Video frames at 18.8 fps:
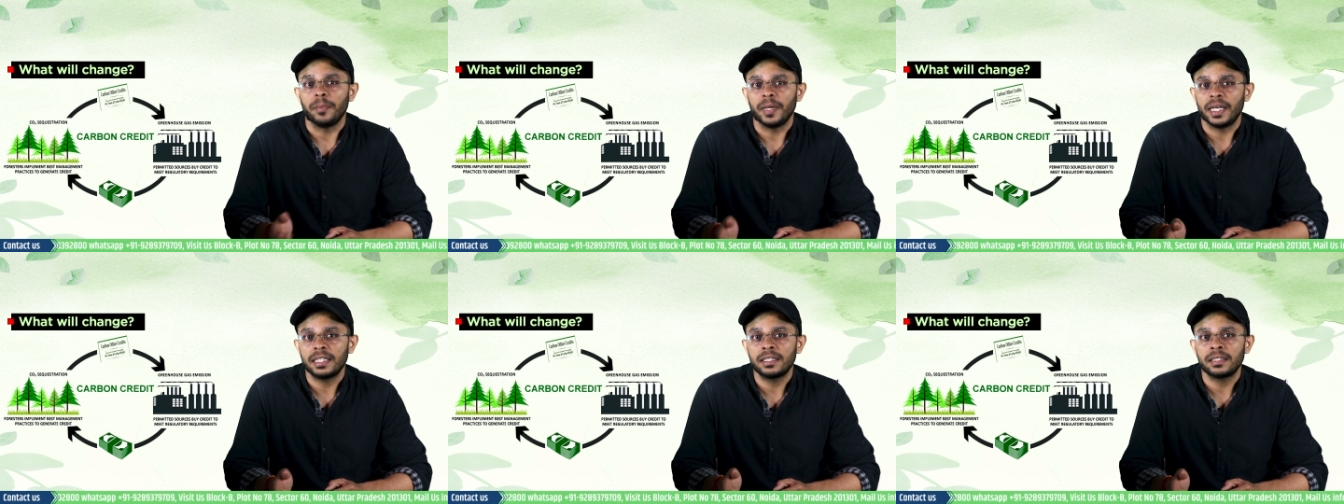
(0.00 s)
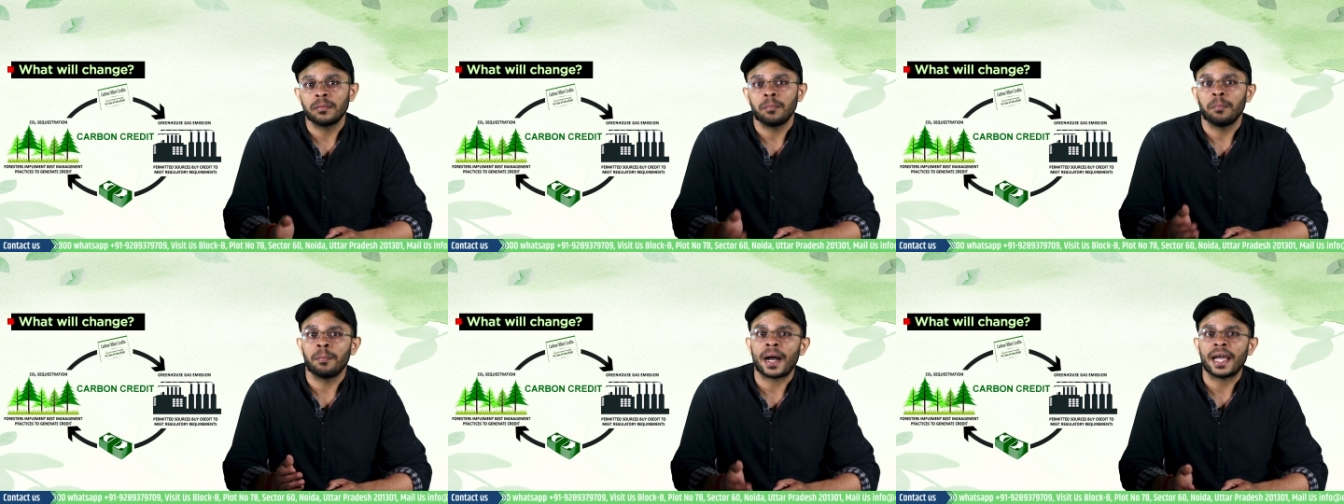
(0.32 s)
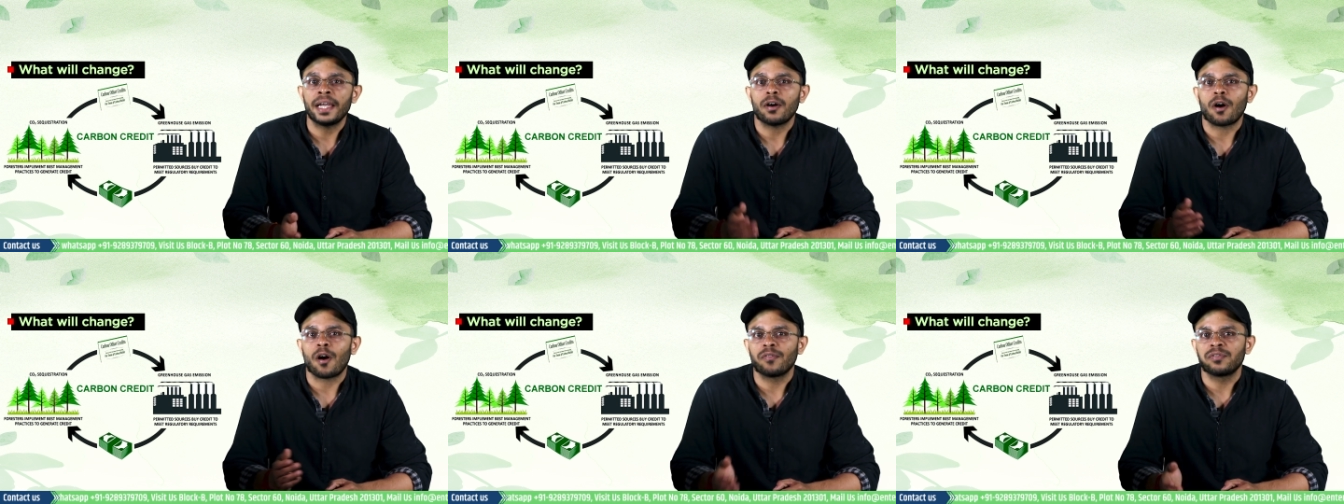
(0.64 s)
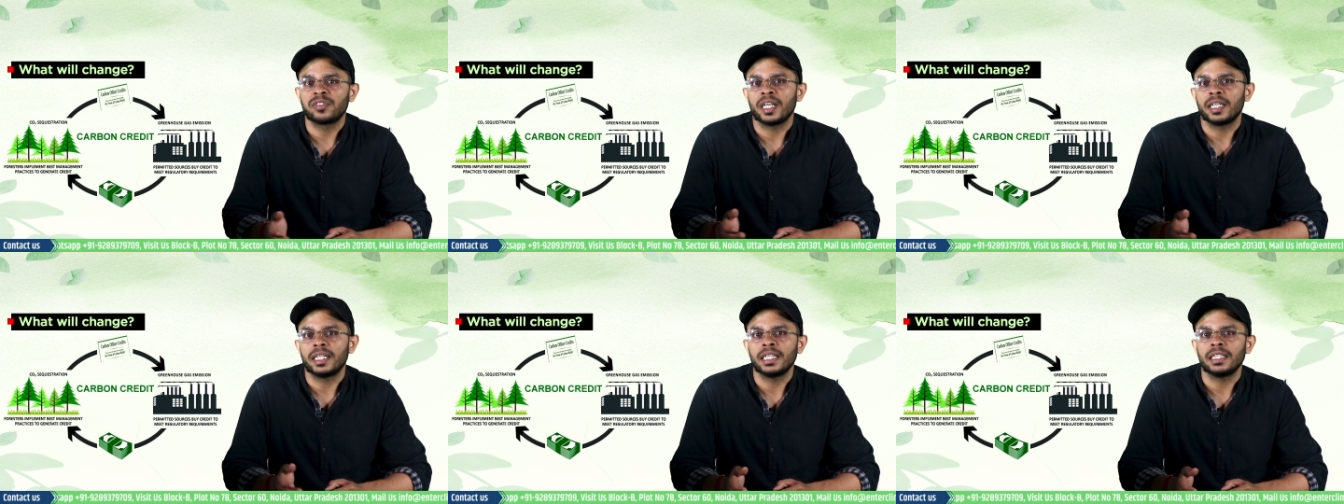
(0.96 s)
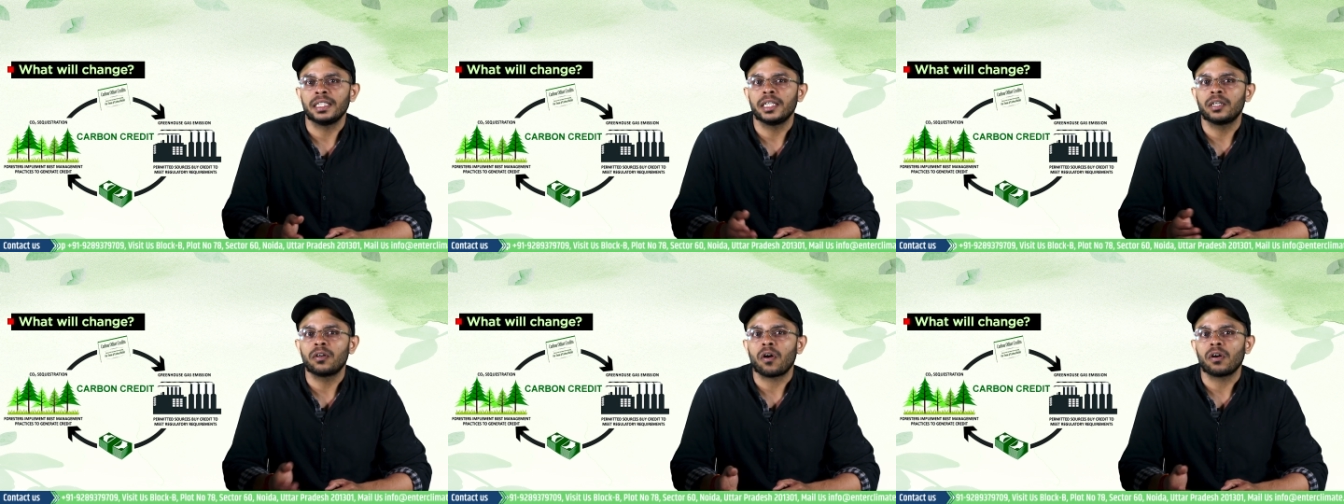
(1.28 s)
base by offsetting
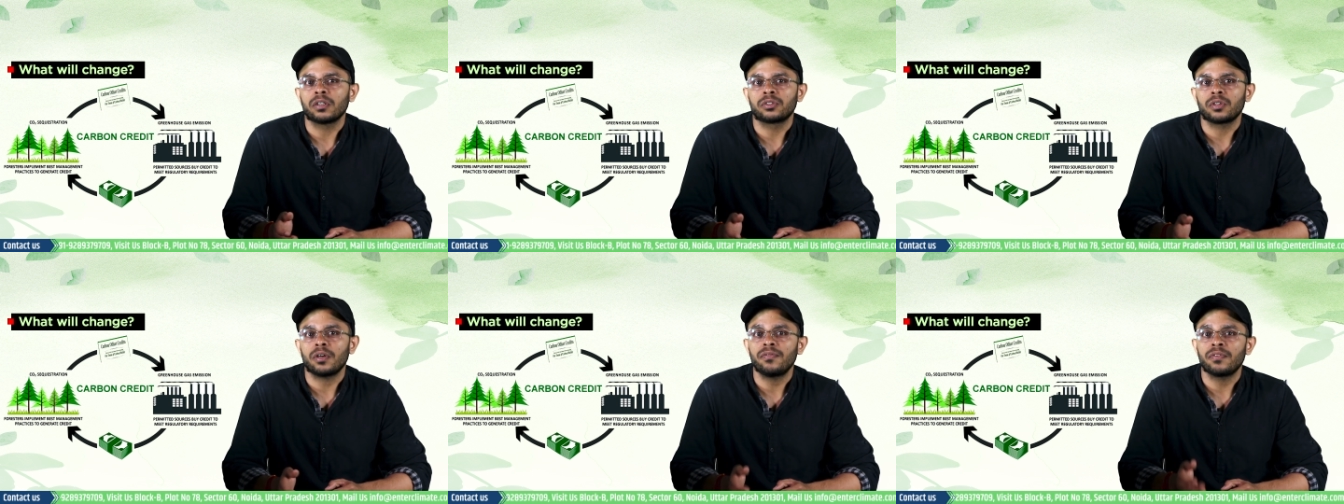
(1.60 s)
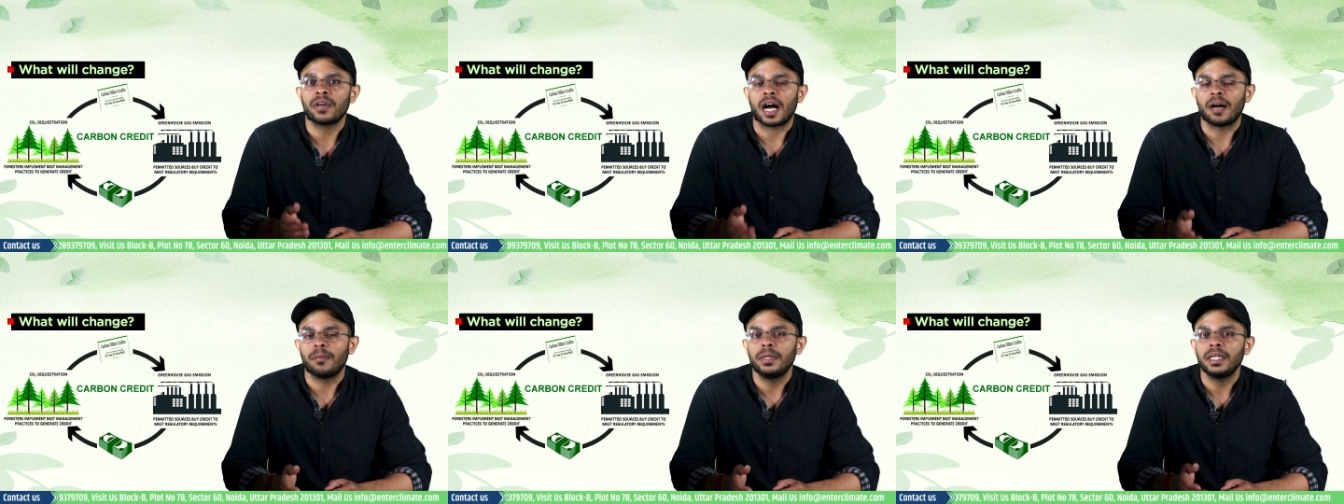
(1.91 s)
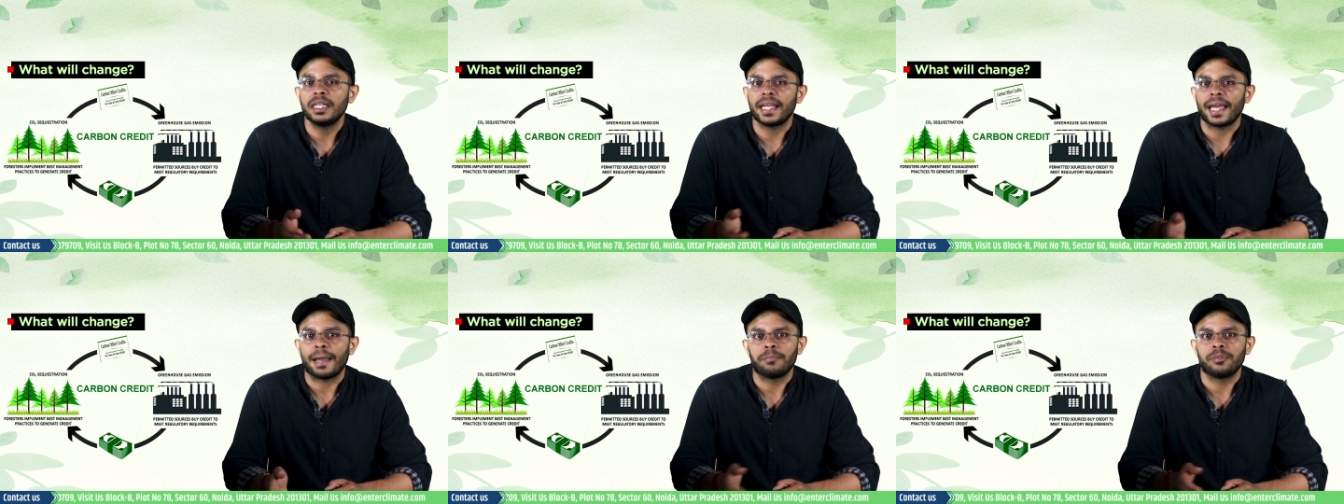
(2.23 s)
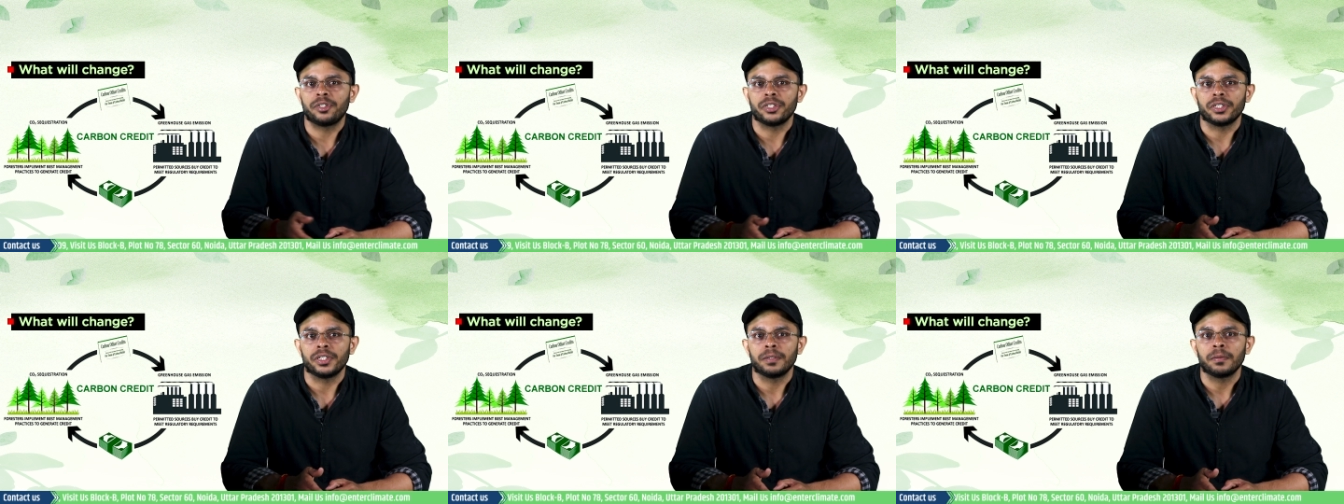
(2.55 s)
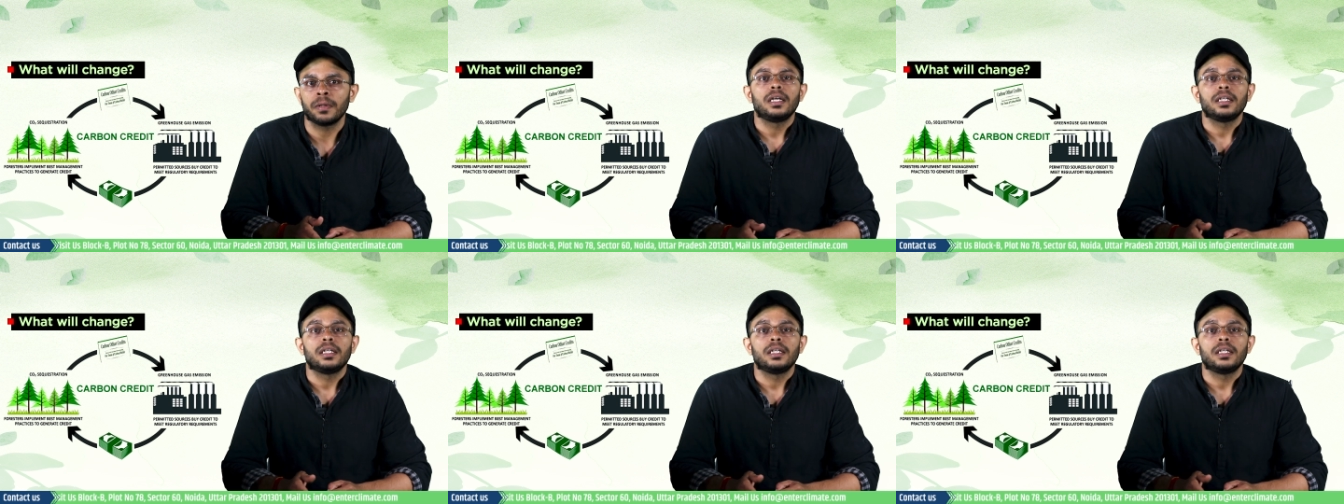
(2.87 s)
the cost of carbon capture.